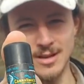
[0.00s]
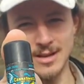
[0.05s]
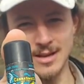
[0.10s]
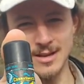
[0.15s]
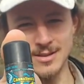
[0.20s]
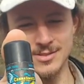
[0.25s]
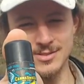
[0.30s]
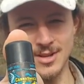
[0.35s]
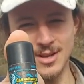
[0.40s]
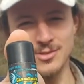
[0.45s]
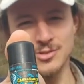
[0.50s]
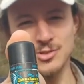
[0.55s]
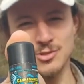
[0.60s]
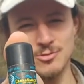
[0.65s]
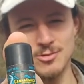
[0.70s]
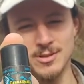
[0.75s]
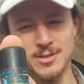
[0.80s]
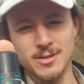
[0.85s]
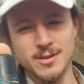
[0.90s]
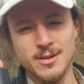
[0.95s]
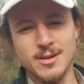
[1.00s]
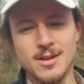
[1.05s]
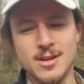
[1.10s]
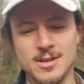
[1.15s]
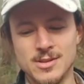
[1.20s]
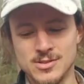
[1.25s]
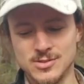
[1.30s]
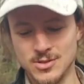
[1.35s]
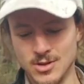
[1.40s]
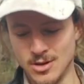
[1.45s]
sunscreen.
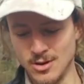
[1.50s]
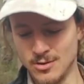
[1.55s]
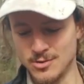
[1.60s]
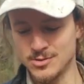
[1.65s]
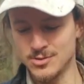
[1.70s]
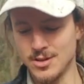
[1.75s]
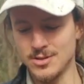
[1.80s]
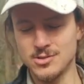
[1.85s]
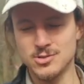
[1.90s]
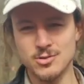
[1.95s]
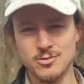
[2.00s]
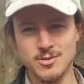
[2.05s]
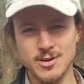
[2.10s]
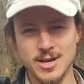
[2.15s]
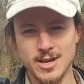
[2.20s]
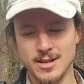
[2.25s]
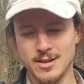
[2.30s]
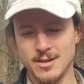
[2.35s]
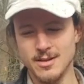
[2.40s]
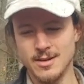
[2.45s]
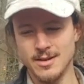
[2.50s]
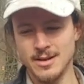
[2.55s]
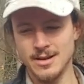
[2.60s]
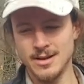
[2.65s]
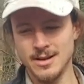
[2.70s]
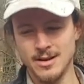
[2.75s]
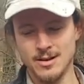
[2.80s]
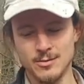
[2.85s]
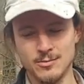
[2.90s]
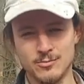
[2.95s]
So sunscreen,
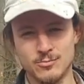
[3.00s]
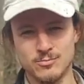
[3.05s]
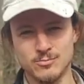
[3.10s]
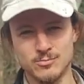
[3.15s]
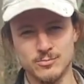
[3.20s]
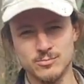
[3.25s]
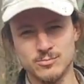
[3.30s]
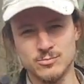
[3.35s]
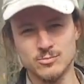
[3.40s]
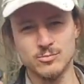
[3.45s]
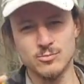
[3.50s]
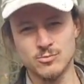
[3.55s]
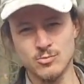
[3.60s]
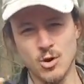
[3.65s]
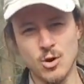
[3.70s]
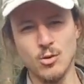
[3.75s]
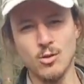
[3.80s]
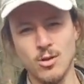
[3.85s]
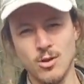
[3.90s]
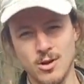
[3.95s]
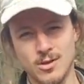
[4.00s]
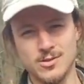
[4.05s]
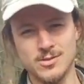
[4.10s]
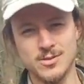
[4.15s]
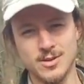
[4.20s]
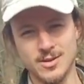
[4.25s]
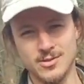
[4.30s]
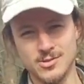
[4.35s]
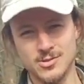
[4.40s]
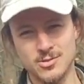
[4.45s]
roll-on
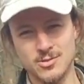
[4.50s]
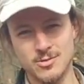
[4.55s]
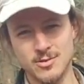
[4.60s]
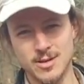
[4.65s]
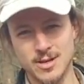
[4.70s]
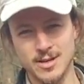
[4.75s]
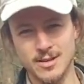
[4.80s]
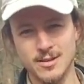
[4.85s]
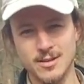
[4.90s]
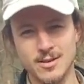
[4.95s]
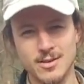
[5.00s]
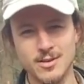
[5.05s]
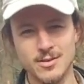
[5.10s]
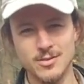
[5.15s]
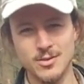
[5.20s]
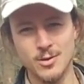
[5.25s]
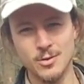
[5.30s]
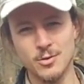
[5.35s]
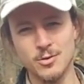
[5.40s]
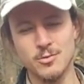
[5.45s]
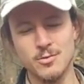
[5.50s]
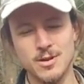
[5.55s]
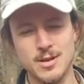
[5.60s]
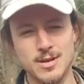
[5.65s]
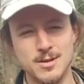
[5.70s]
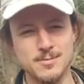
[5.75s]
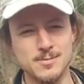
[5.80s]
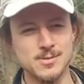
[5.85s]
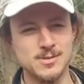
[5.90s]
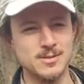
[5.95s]
sunscreen, no
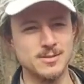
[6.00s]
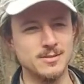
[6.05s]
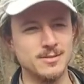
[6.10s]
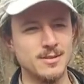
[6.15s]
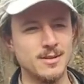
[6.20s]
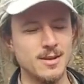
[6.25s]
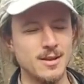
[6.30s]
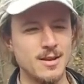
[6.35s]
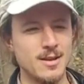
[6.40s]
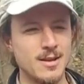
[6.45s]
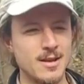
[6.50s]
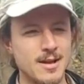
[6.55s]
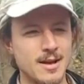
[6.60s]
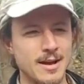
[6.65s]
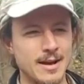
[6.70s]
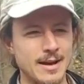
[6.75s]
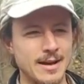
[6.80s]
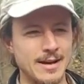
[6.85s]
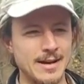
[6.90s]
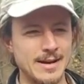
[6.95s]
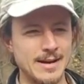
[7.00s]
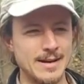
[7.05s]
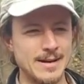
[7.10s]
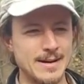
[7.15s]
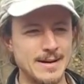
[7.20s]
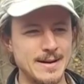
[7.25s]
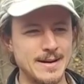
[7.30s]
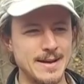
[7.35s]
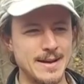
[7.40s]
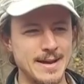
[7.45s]
creams, and
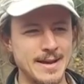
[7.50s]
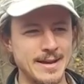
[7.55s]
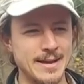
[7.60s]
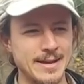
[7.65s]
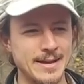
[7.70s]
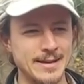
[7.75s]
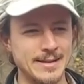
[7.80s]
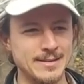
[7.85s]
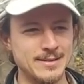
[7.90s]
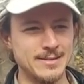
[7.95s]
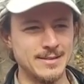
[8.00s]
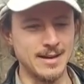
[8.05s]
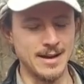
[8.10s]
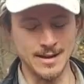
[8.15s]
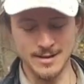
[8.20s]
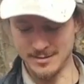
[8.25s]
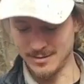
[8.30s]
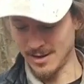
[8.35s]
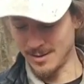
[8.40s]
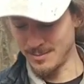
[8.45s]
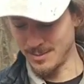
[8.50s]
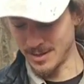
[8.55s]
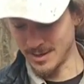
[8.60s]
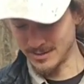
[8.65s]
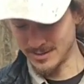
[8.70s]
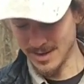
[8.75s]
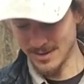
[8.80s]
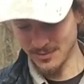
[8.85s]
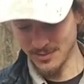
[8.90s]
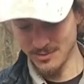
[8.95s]
I mean, I
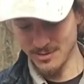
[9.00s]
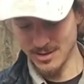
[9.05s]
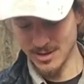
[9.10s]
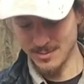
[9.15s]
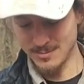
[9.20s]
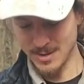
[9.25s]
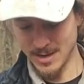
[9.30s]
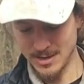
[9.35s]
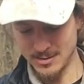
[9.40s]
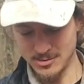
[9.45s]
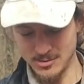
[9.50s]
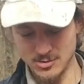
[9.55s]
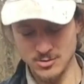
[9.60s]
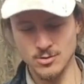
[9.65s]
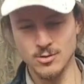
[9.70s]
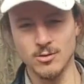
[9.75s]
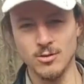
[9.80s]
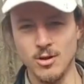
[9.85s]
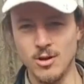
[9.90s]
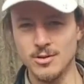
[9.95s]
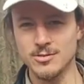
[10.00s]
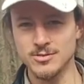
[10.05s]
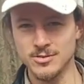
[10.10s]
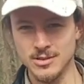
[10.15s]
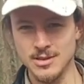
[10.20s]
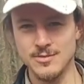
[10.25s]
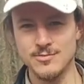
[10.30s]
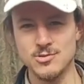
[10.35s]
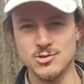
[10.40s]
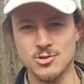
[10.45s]
definitely recommend you do the long
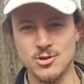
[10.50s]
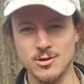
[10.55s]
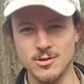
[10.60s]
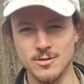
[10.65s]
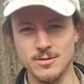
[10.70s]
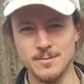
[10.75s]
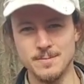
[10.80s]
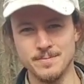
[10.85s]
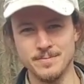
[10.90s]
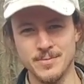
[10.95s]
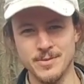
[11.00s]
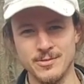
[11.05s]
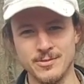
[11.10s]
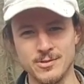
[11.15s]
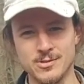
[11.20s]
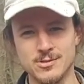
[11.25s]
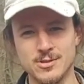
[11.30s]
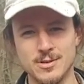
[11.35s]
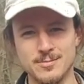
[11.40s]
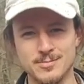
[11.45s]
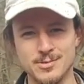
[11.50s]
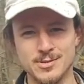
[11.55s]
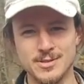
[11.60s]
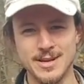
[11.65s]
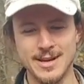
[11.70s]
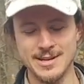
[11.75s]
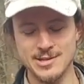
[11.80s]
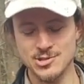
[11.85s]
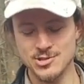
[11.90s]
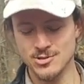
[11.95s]
sleeve shirt for sun
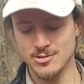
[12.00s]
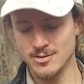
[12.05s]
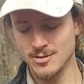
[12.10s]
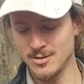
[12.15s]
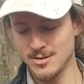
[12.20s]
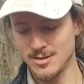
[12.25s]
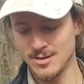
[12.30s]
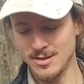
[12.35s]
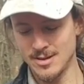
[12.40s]
protection,